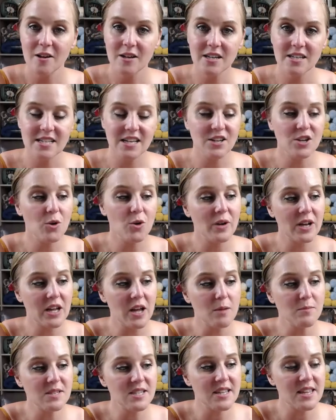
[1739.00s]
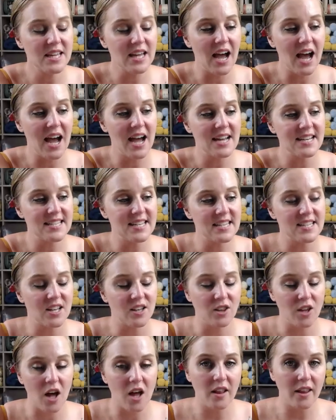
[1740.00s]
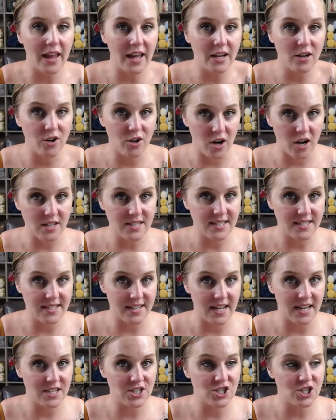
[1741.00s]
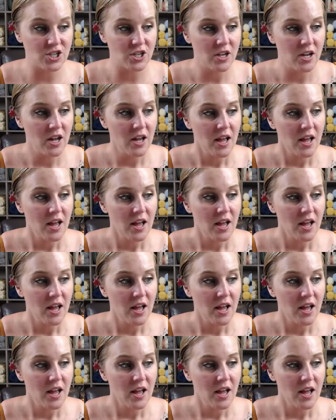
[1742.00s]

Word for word: Because I know when it comes to the eyes, it's a lot like cross stitch,